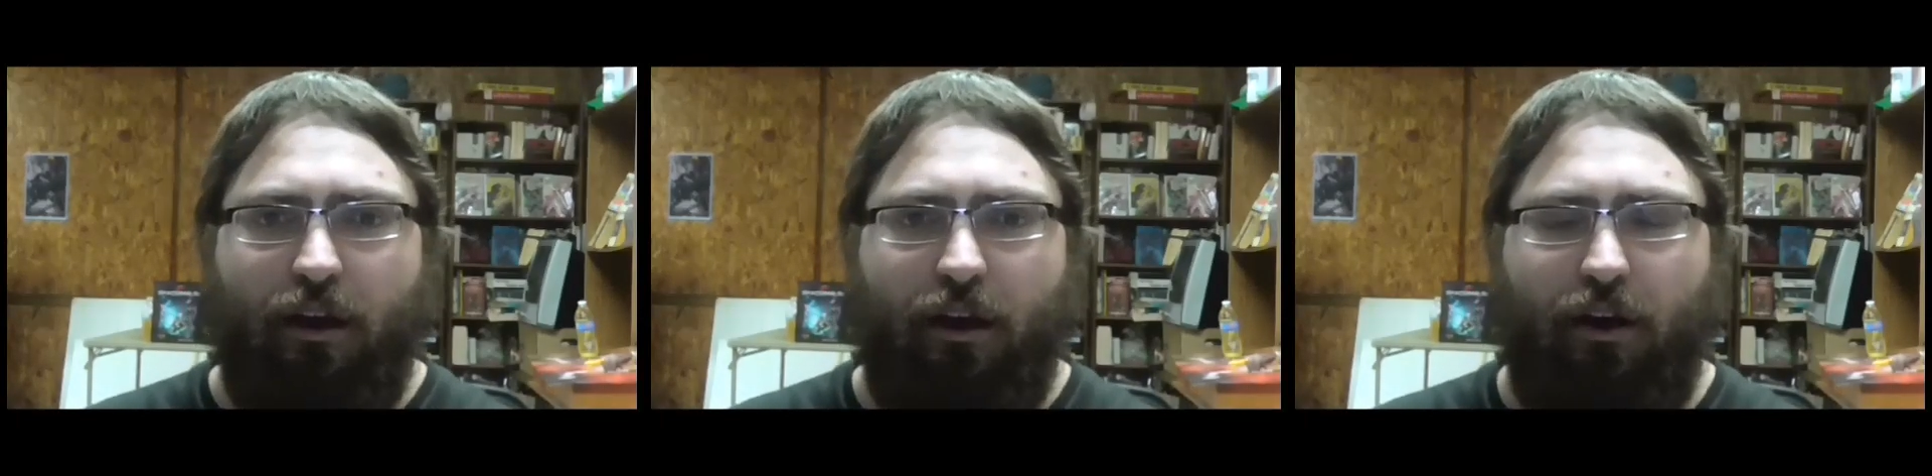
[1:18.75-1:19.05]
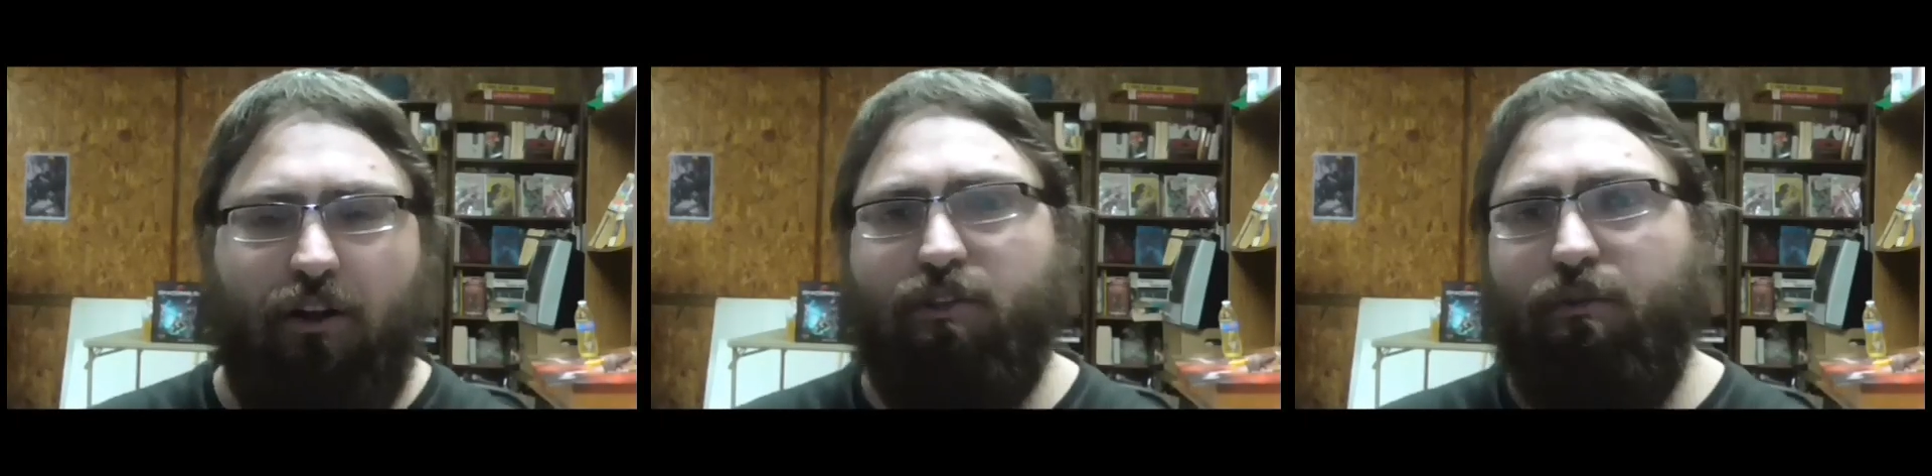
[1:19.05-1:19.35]

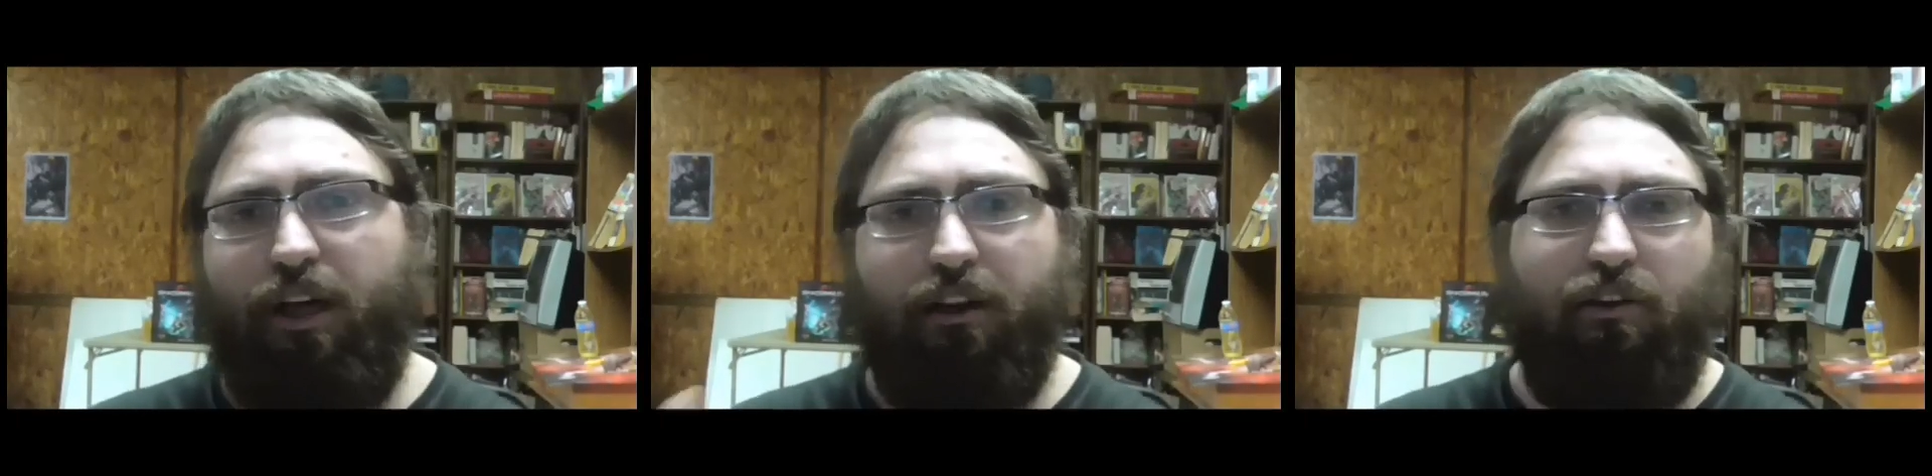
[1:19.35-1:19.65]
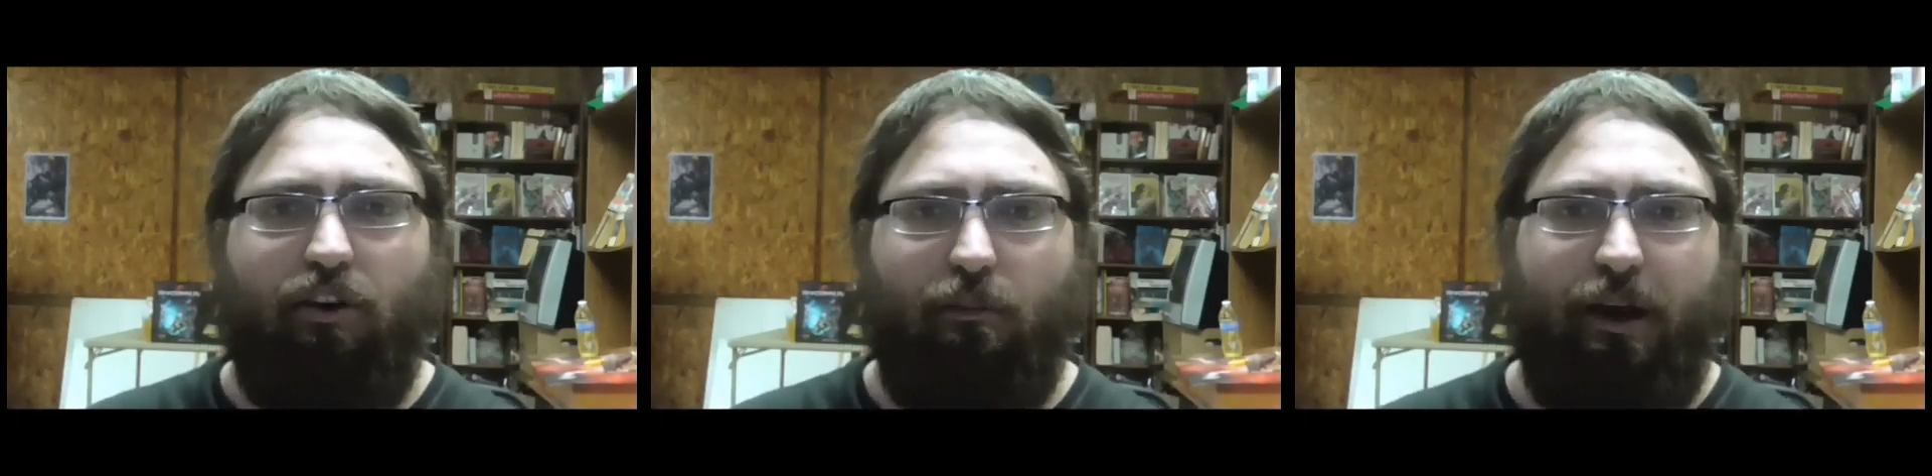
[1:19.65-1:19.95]
Also, a lot of
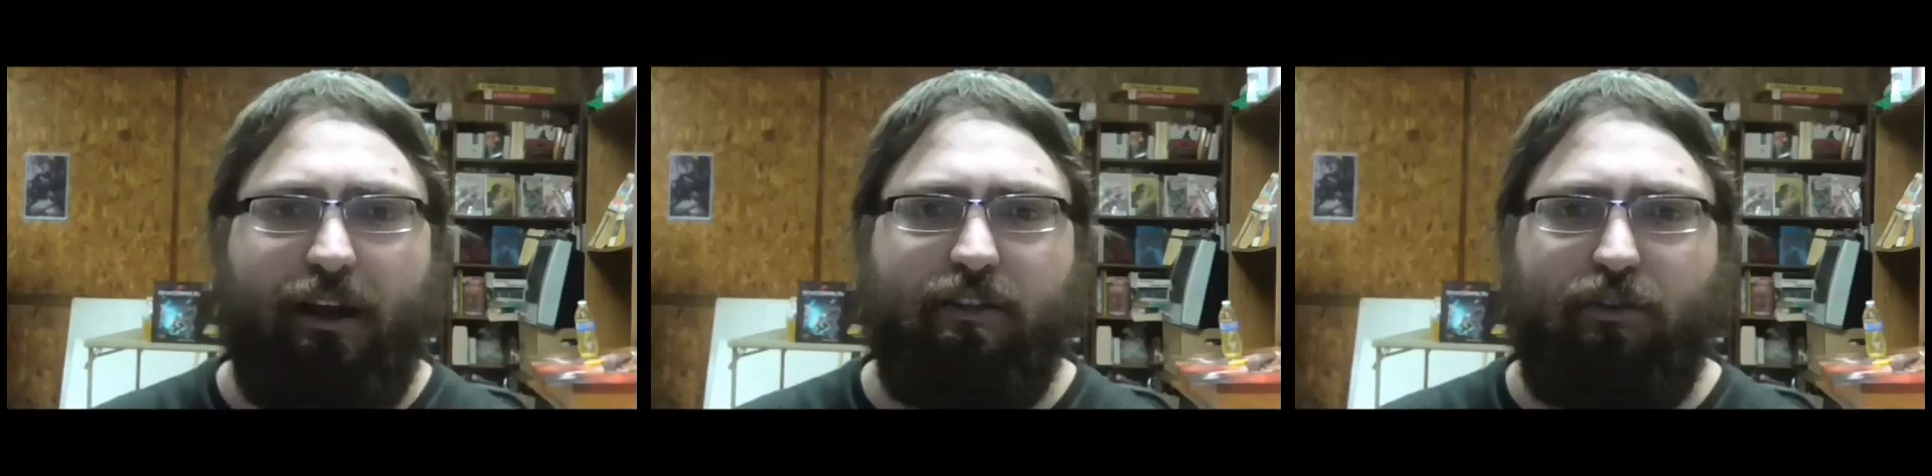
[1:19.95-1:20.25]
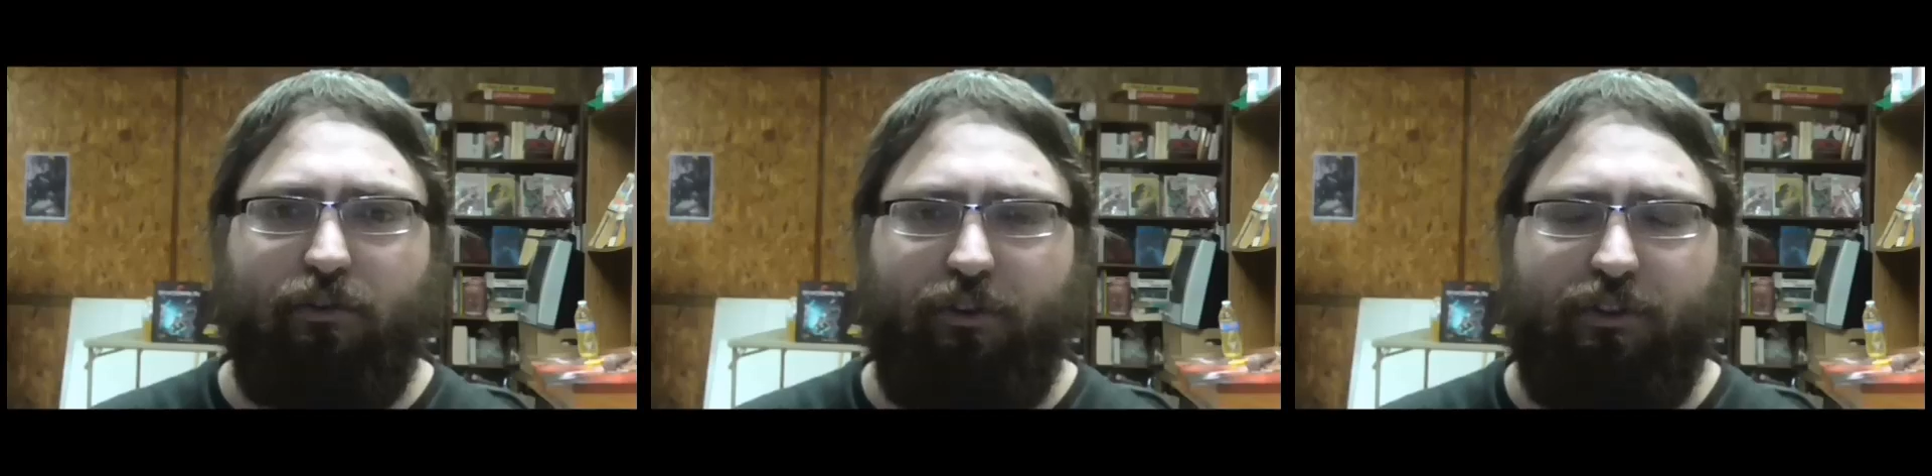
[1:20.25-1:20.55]
callbacks to
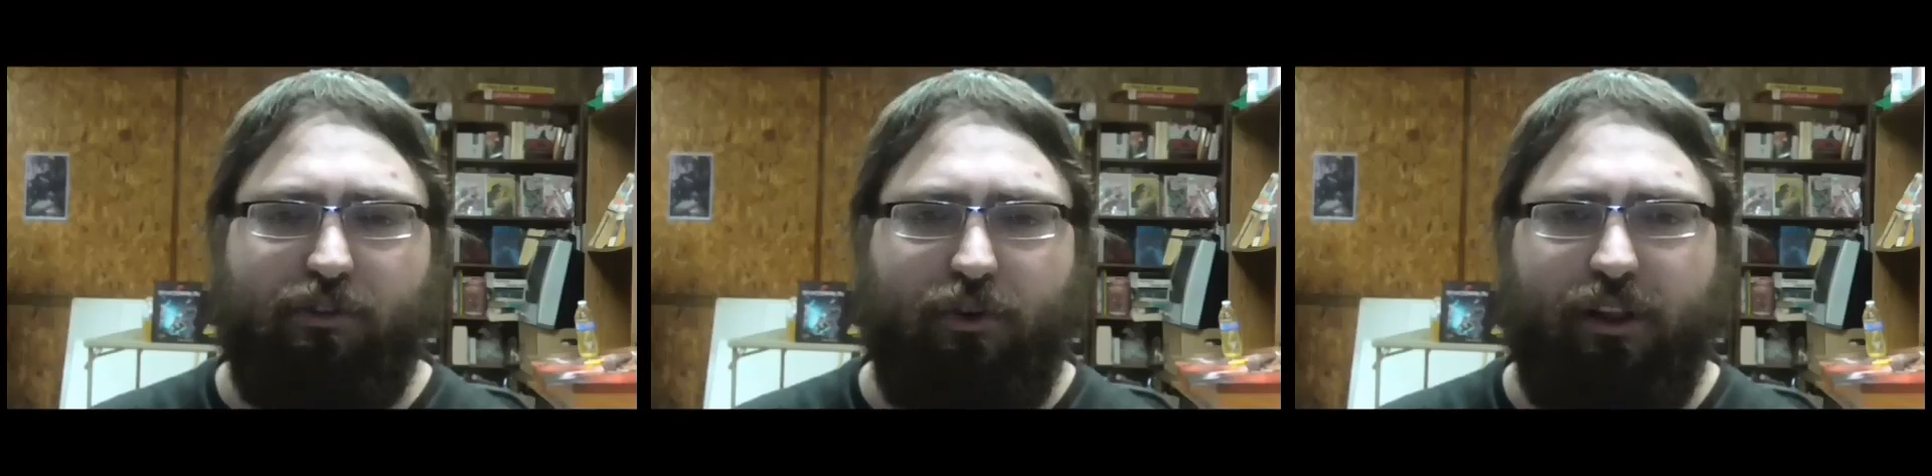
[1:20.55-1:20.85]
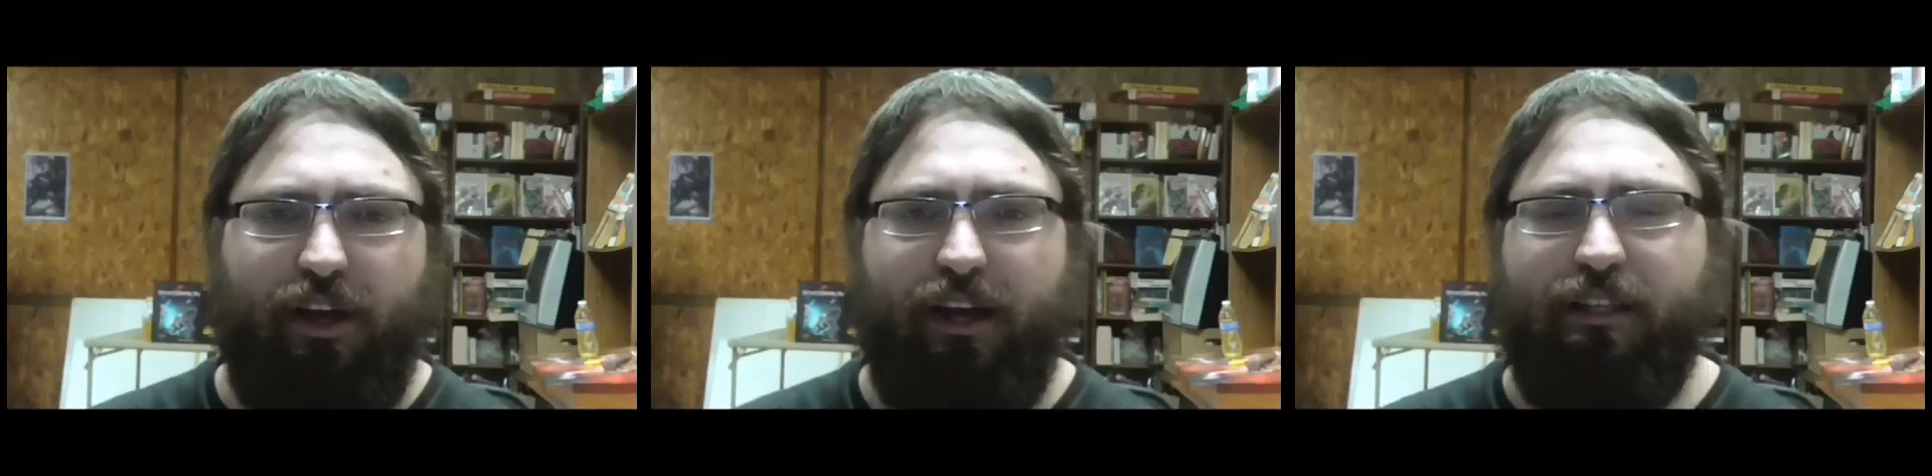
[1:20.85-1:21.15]
earlier
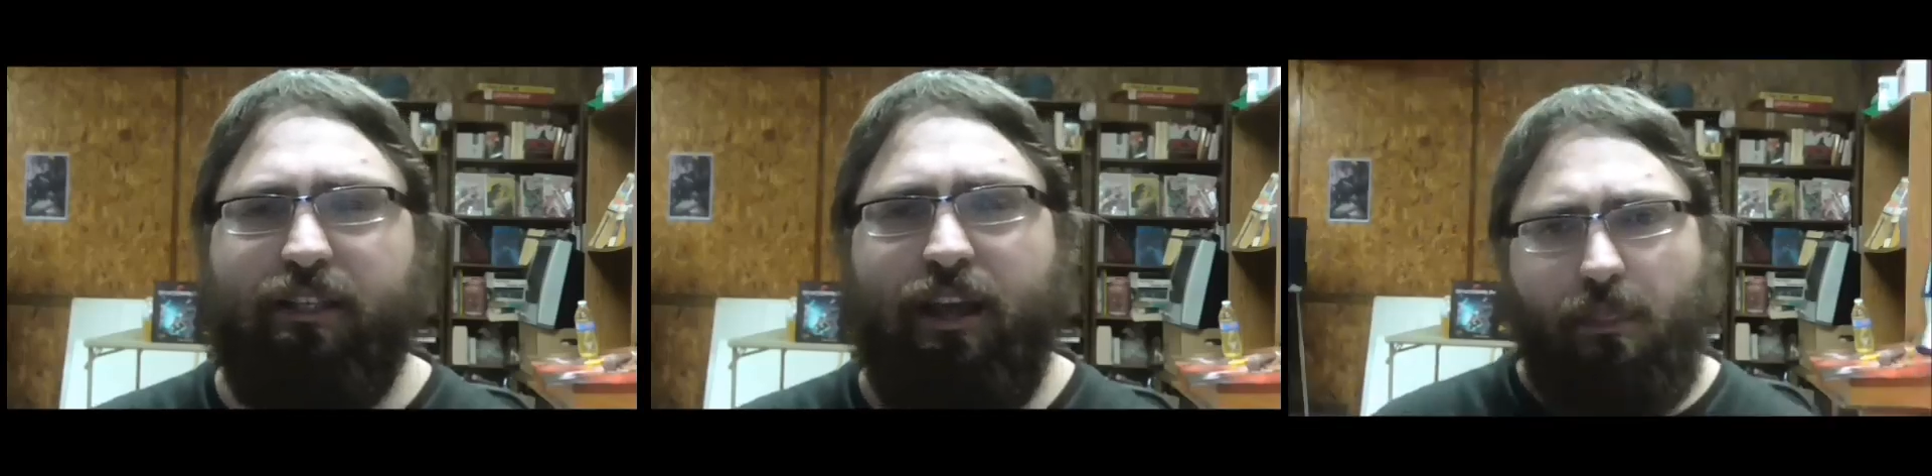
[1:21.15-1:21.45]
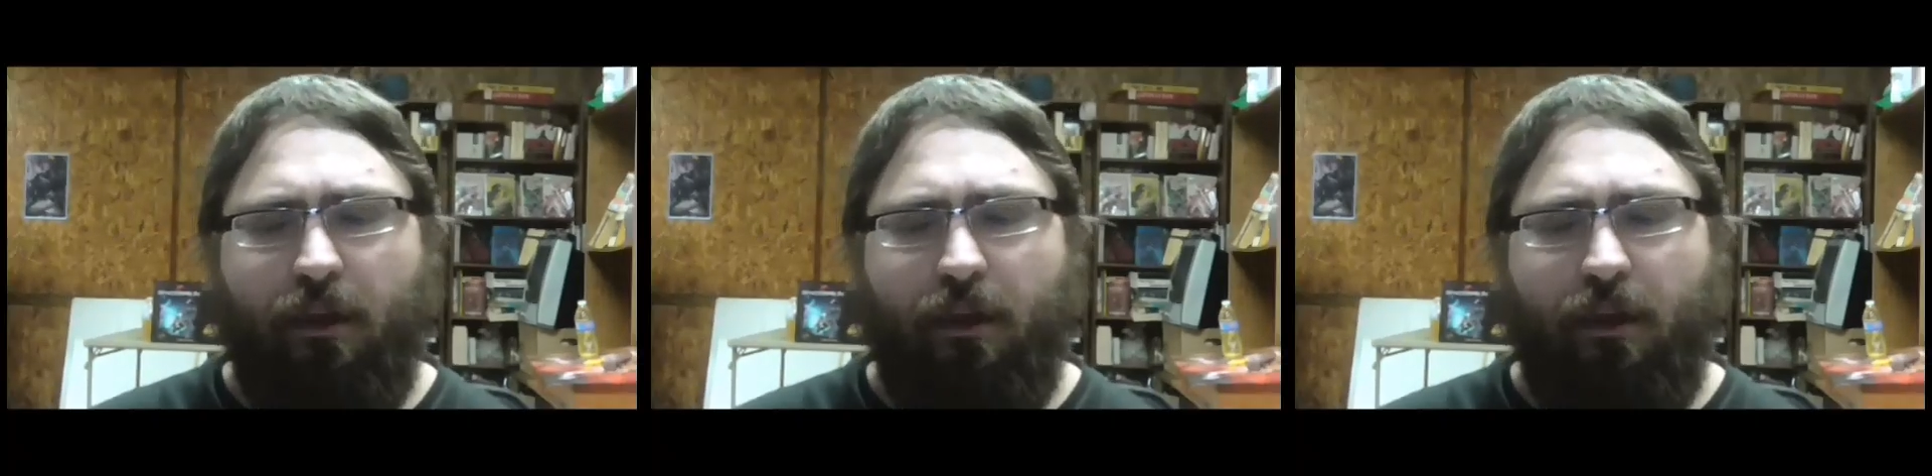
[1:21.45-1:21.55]
storylines.